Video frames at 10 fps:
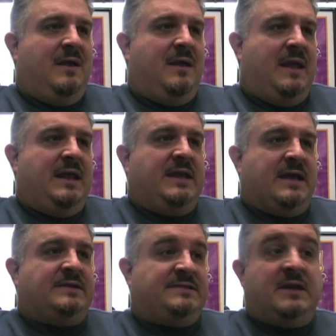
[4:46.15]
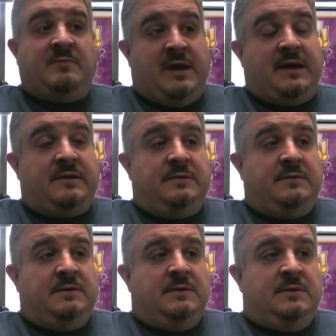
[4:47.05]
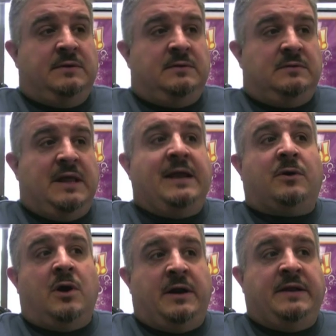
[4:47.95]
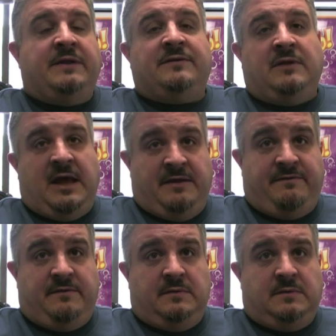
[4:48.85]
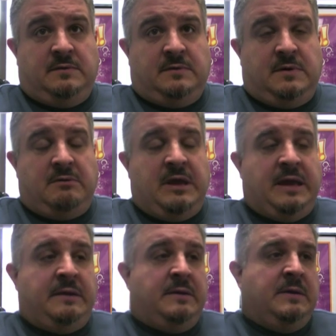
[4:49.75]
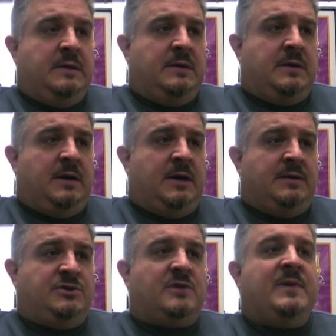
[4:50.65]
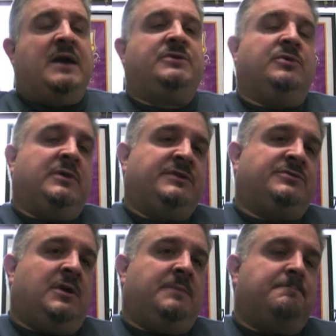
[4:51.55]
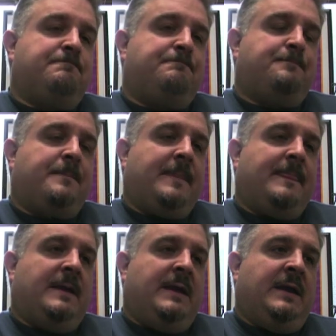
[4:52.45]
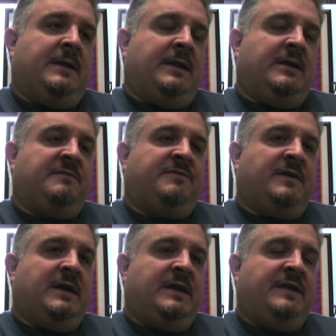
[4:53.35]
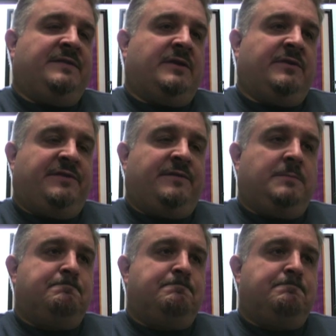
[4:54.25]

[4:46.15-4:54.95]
and he got his son back later on in his life. Okay, he took me out to a restaurant, and I'll never forget it. He said, "Christopher,"